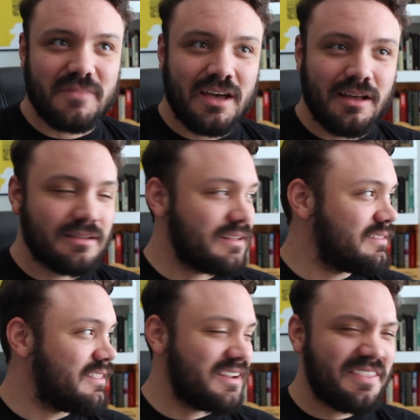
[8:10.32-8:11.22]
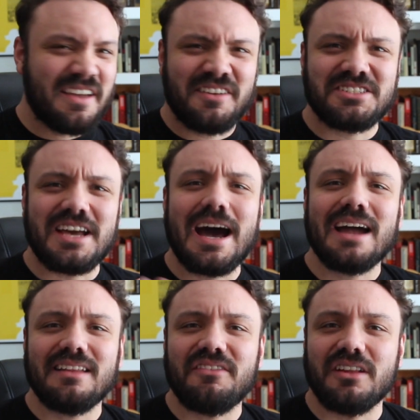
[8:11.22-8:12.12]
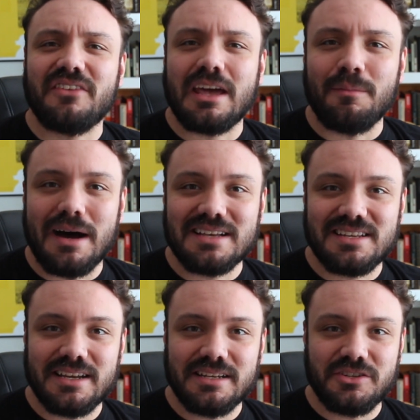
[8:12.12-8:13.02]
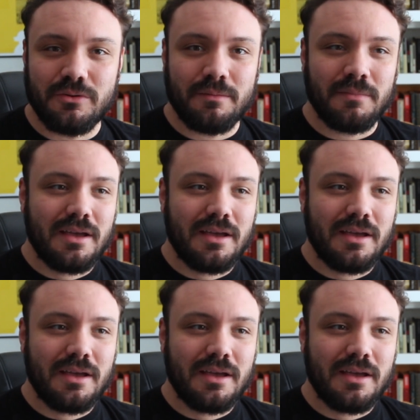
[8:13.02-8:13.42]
Uh, they, there's a high level of animosity to him.